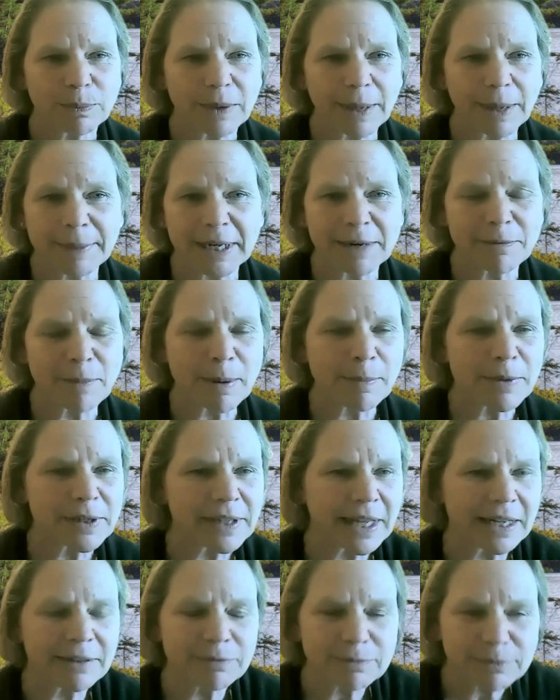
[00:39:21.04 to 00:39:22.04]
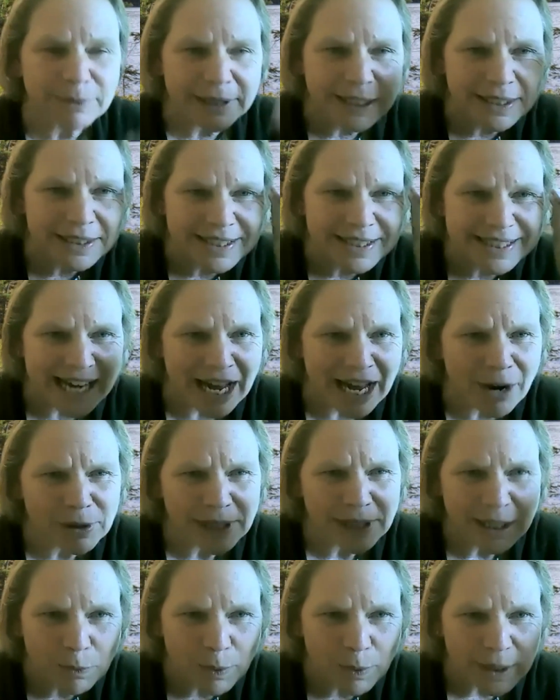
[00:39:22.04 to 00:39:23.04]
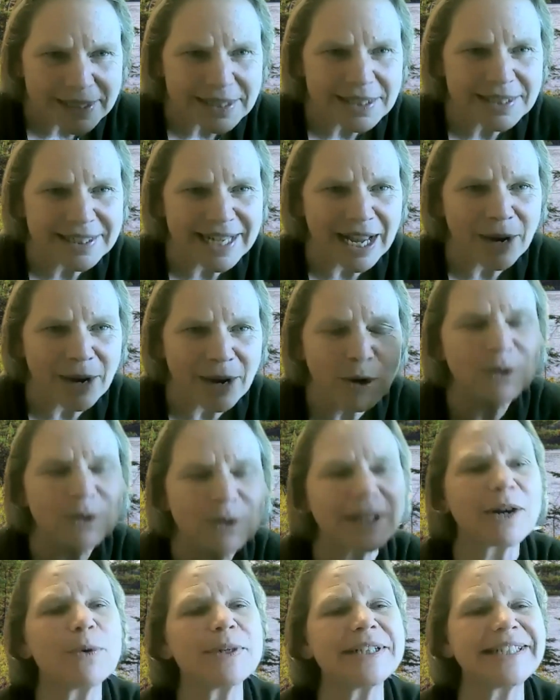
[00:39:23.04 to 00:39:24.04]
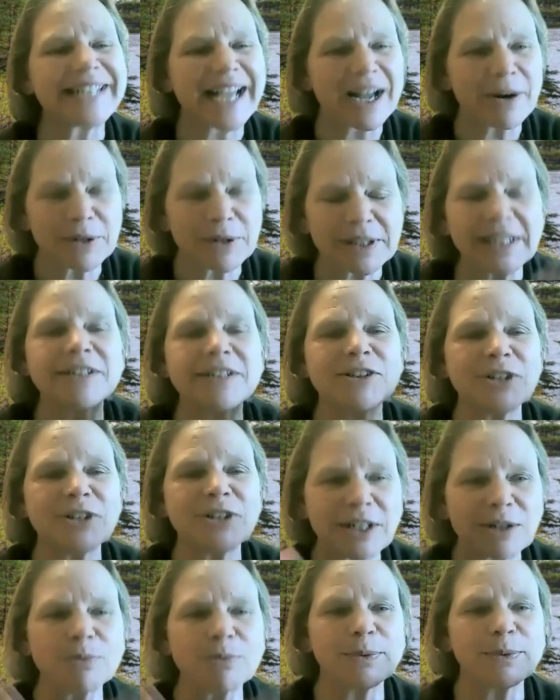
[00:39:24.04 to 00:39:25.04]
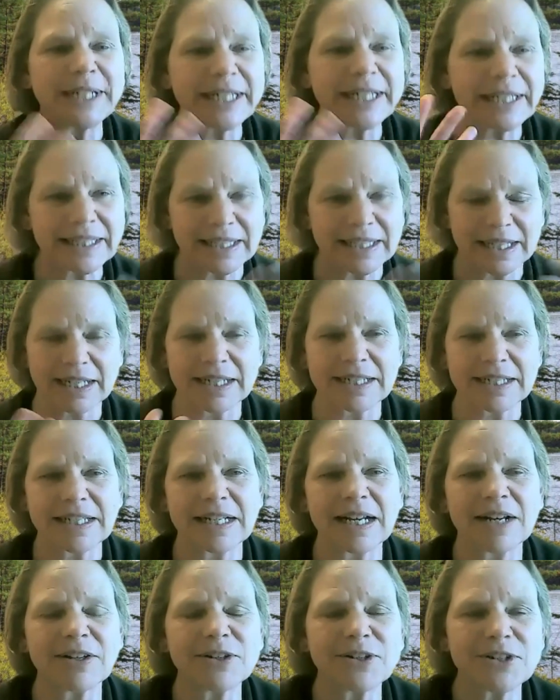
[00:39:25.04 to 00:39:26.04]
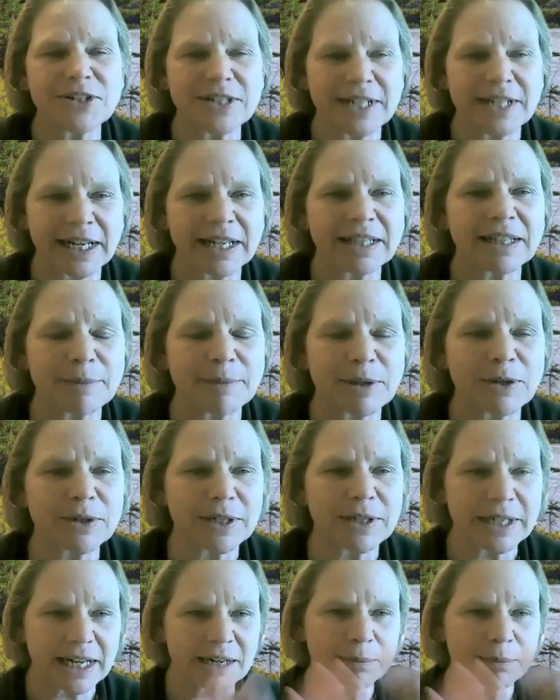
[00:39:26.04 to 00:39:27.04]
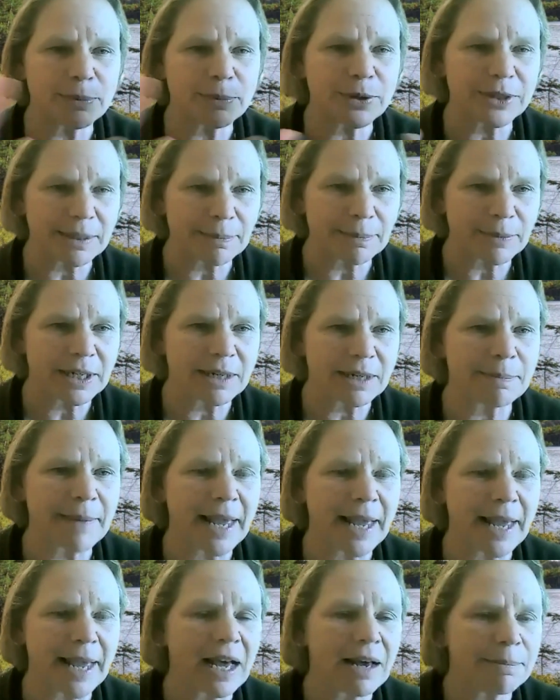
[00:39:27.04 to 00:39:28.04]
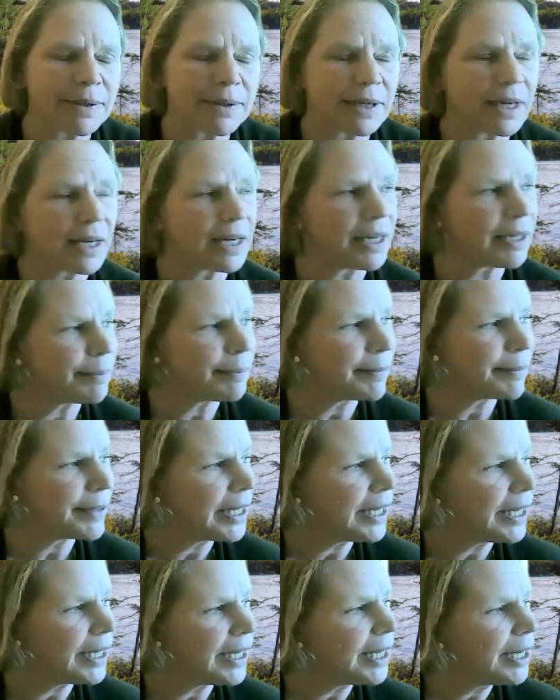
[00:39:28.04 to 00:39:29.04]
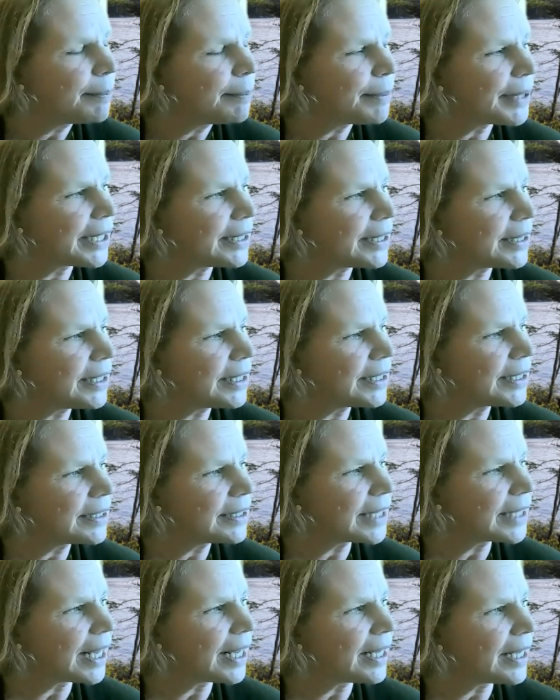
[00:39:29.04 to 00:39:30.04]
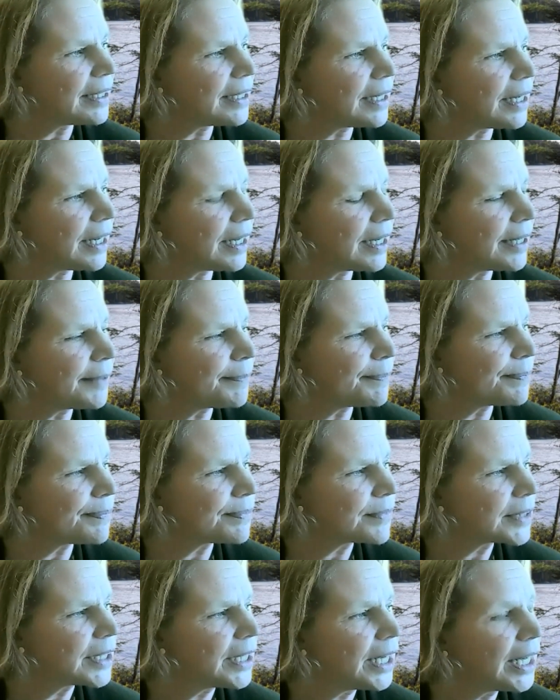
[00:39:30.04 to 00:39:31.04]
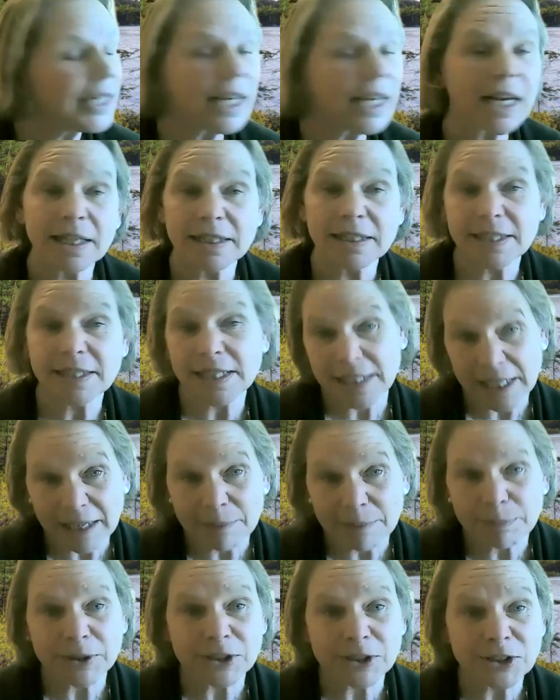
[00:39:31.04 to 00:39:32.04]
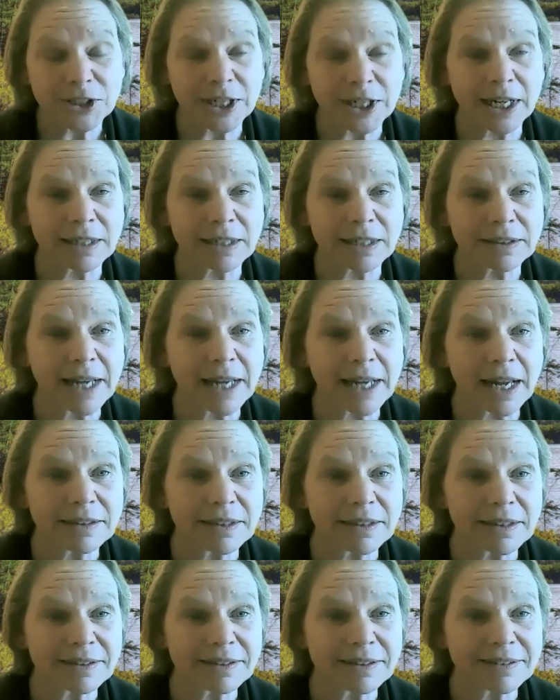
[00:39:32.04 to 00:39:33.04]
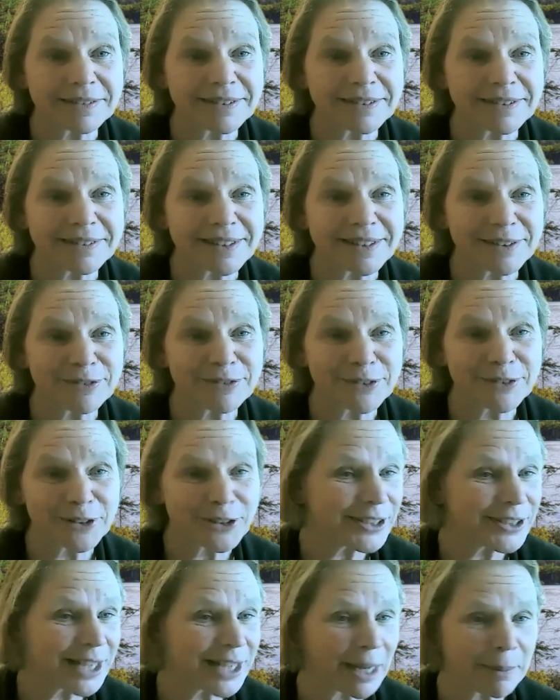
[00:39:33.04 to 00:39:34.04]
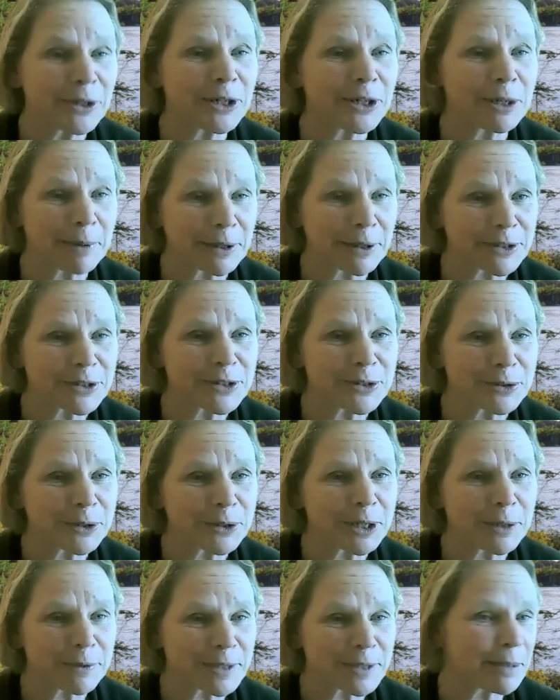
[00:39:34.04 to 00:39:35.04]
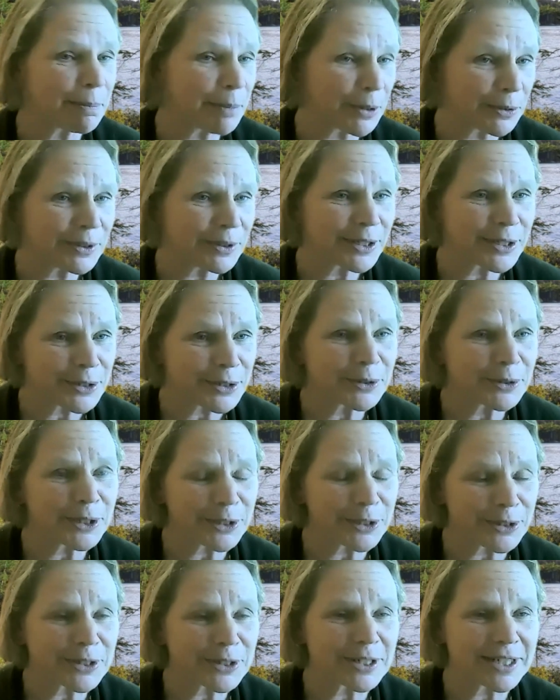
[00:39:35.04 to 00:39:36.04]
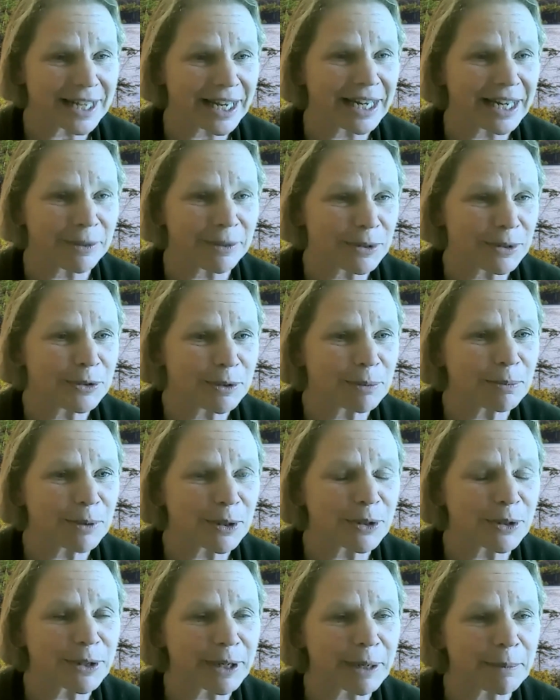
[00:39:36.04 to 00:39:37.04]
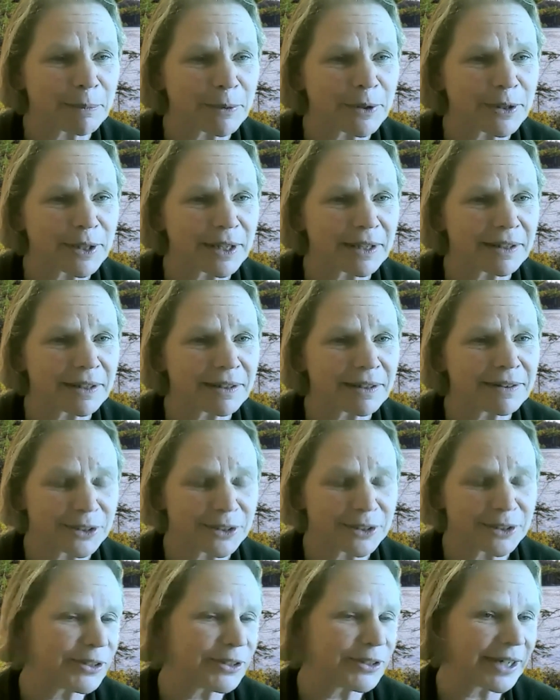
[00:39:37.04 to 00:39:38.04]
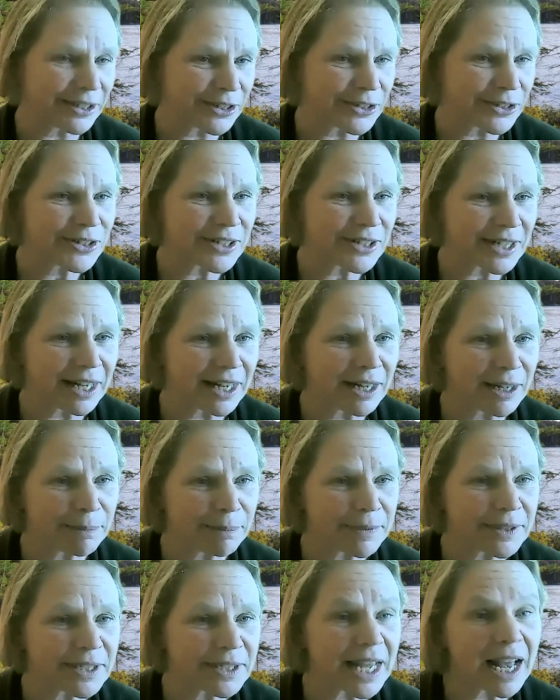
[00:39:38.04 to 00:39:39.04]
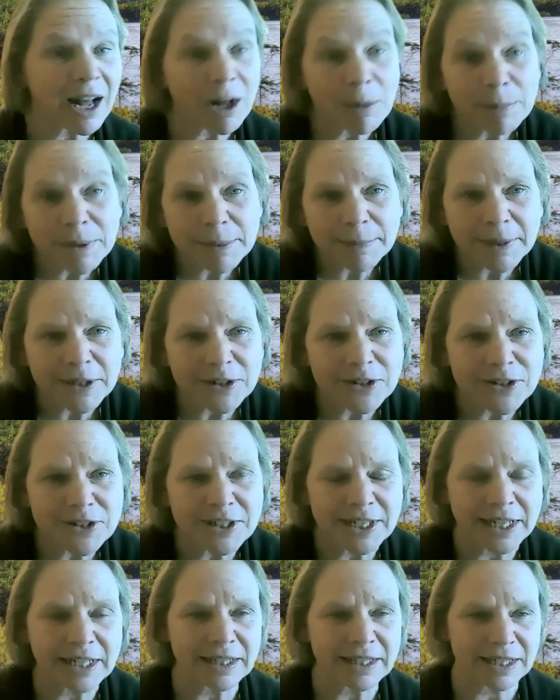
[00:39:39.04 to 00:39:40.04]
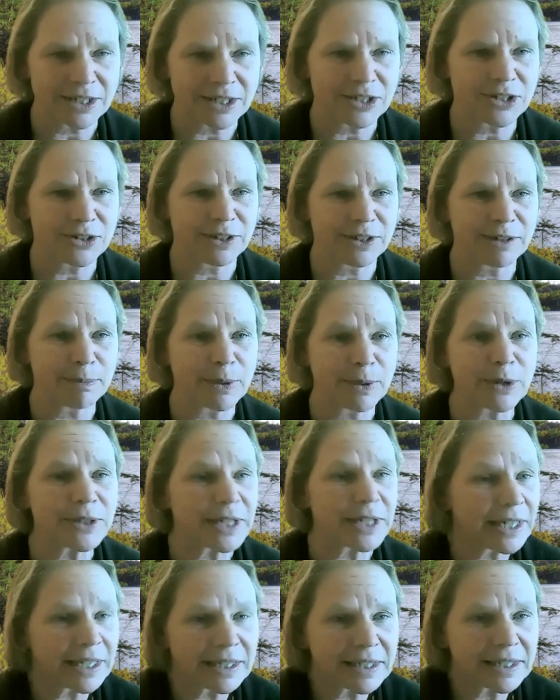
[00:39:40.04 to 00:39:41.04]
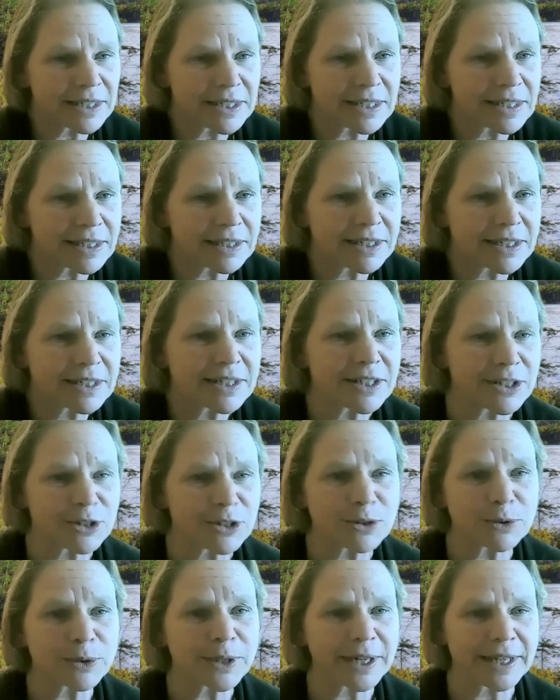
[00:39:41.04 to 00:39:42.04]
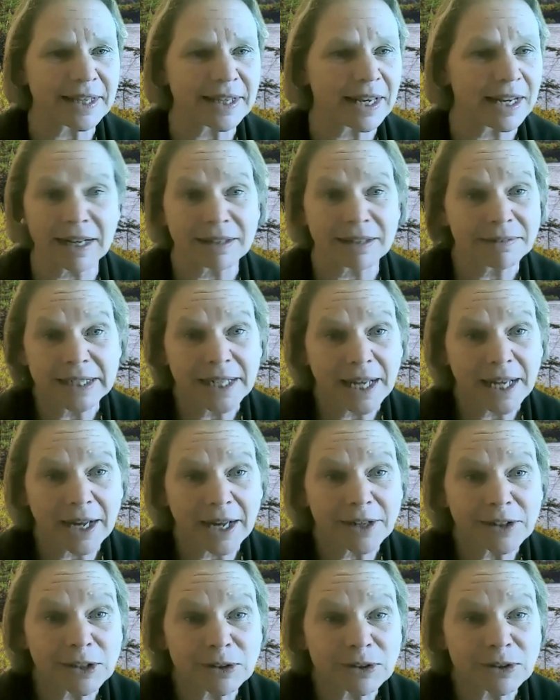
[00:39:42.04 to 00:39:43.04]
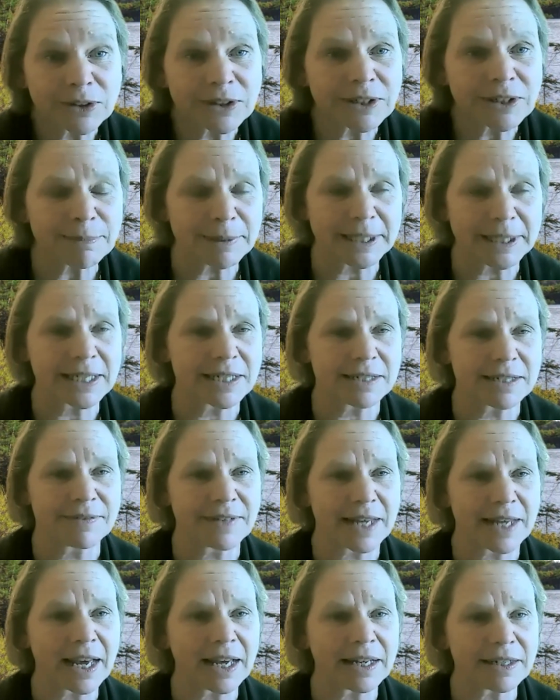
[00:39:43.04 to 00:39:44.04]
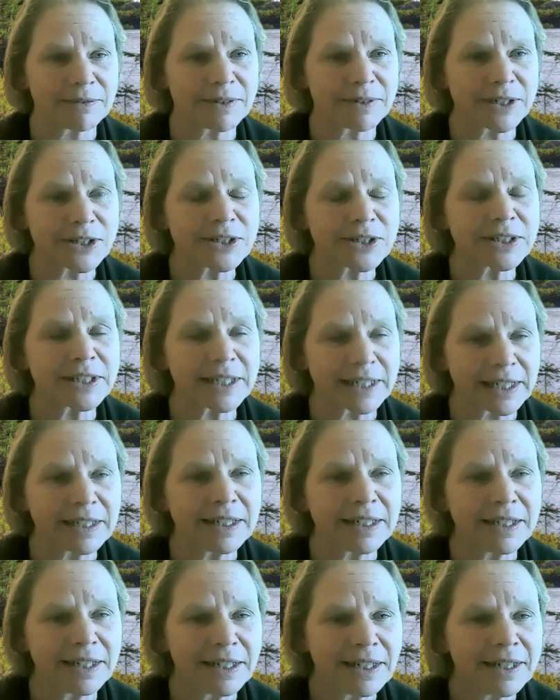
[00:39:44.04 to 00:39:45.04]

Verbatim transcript: I mean, I remember like reading the Dower, like what's the Dower? Oh, like oh, a Dower, like trying to read things and understand them in order to kind of put them on a map. Um, but I think that um, yeah, as I said, I appreciate that the the first time I heard about this story was the Bowdoin Historical Society would do a program with the third graders um, to help them understand the history of Bowdoin, and this is just a story that I only learned because of that originally.